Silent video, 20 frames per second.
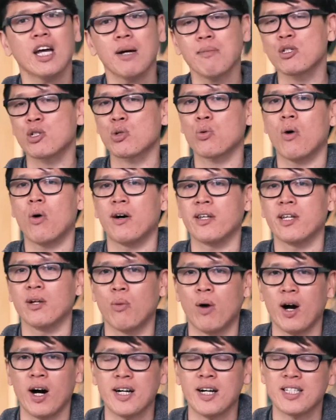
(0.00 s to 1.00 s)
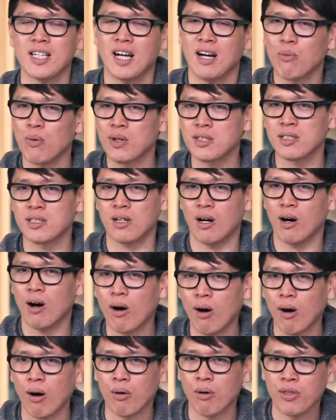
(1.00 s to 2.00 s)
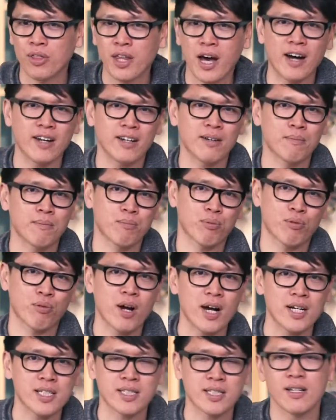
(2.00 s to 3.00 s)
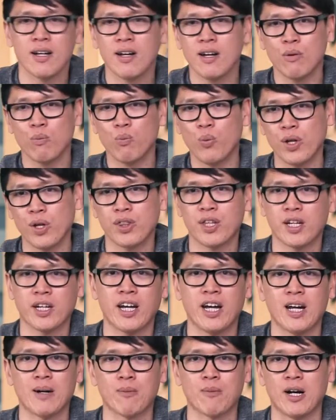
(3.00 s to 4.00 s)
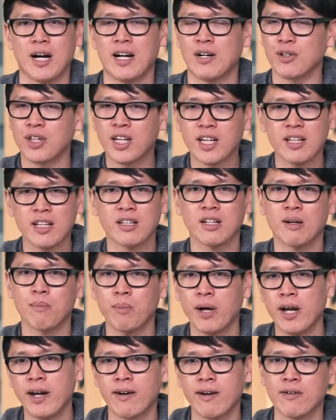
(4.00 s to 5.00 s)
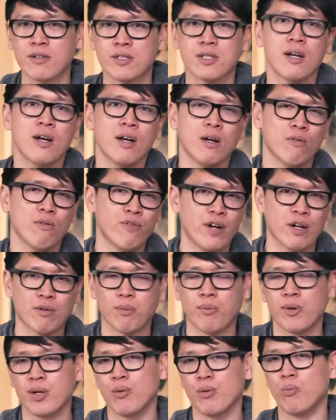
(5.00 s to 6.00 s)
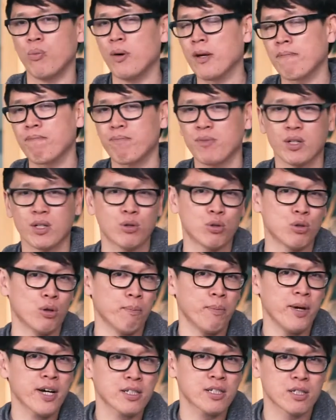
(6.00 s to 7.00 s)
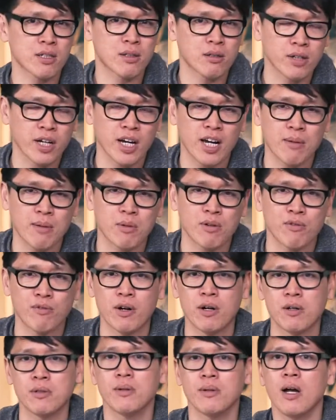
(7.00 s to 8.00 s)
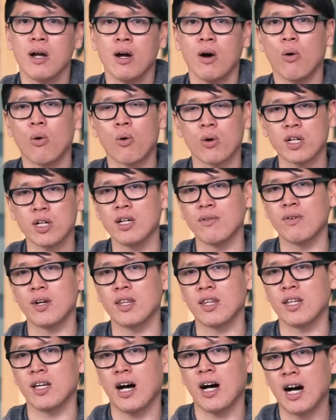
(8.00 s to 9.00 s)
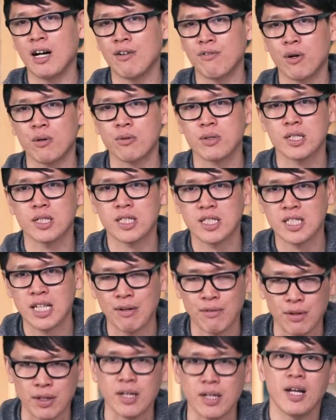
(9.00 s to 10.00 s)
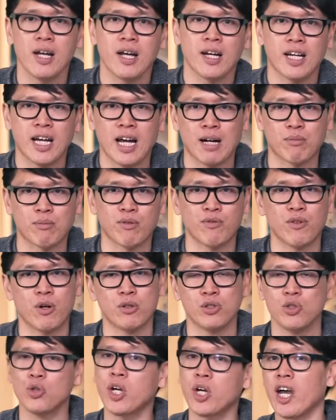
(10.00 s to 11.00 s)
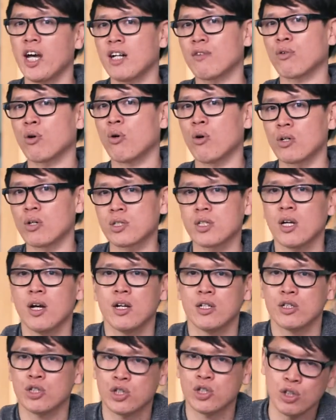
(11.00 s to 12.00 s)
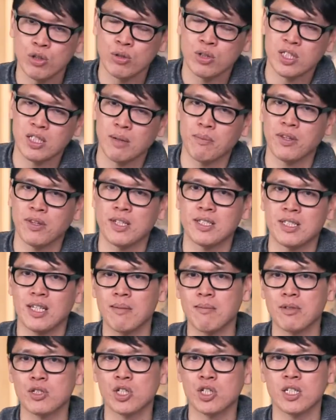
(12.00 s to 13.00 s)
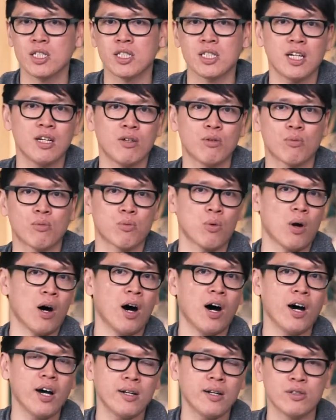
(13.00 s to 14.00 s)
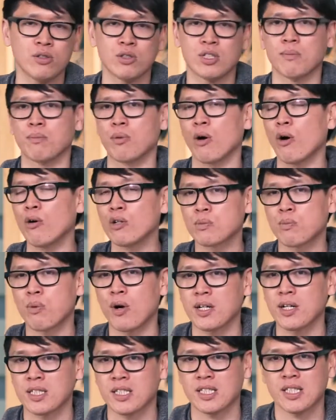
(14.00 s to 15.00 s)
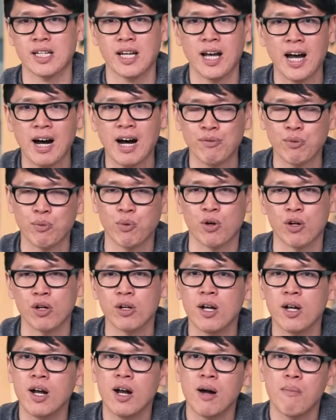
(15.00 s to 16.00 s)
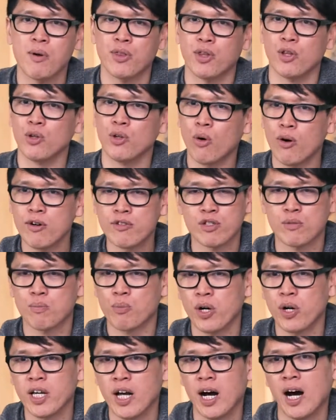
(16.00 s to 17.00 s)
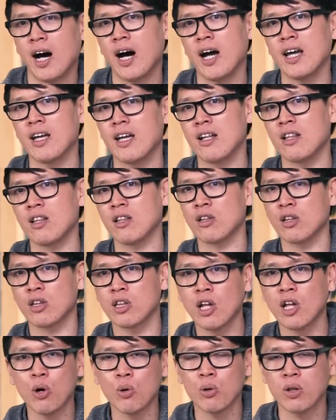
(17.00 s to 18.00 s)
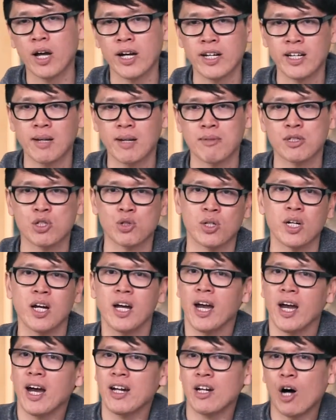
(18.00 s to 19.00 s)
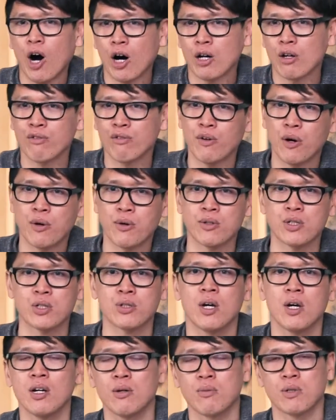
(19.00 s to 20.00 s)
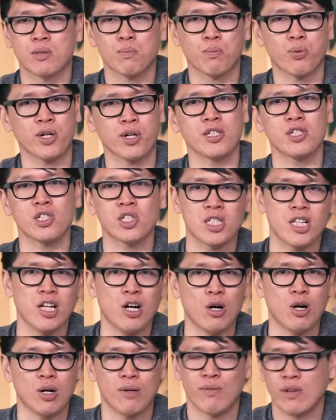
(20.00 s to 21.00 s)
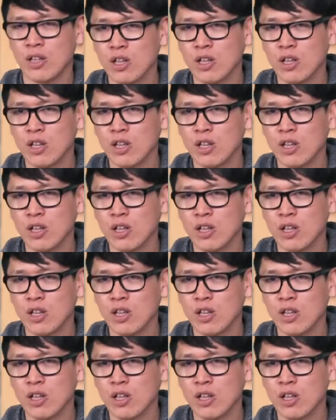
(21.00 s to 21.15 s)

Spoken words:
image quality-wise, I wasn't all that impressed with the camera. I don't think it compares favorably with the Google Pixel camera phone or even the iPhone 7 camera phone. You can, of course, shoot some of these images in RAW and do some post-processing afterward, but the noise is pretty high in low light imagery and autofocus was pretty slow. If